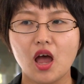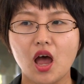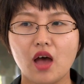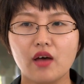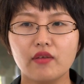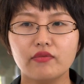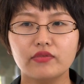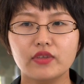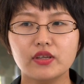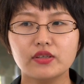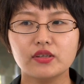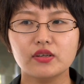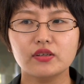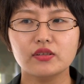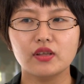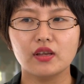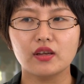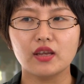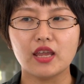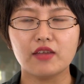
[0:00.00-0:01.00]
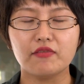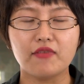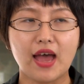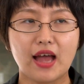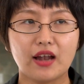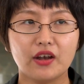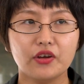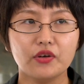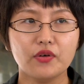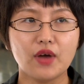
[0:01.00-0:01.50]
Um, this is the key
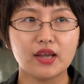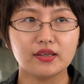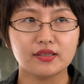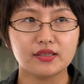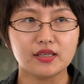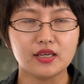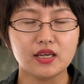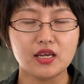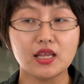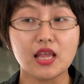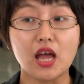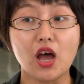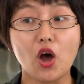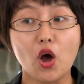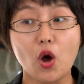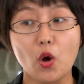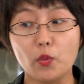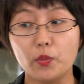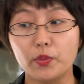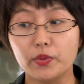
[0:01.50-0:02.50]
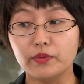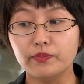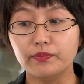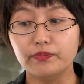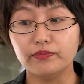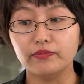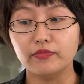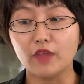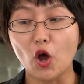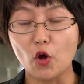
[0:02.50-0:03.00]
value. I see that
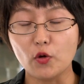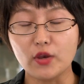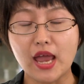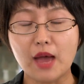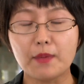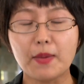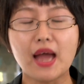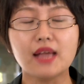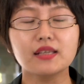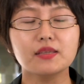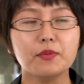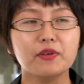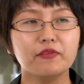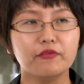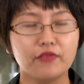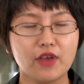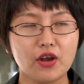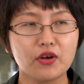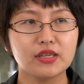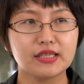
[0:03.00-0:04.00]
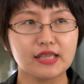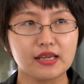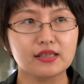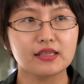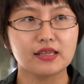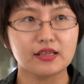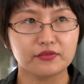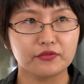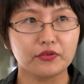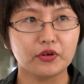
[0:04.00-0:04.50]
Open ONAP has been very
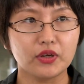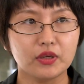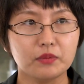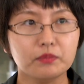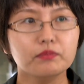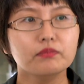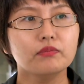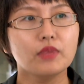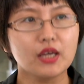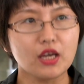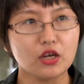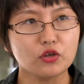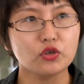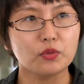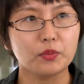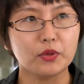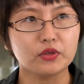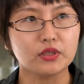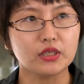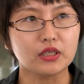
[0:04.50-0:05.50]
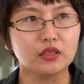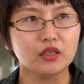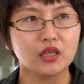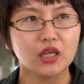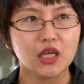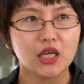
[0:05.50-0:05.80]
successfully contributing.